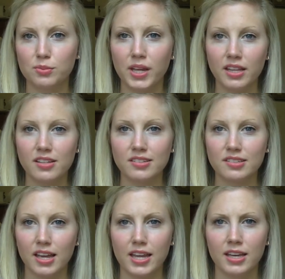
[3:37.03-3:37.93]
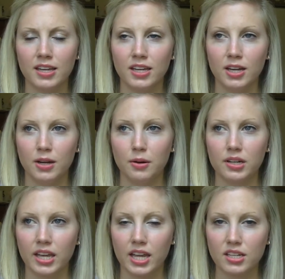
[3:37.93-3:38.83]
We had this, like,
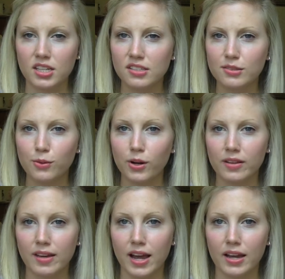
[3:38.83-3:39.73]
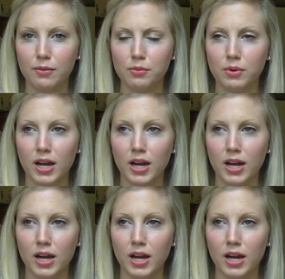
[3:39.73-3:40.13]
candy store that,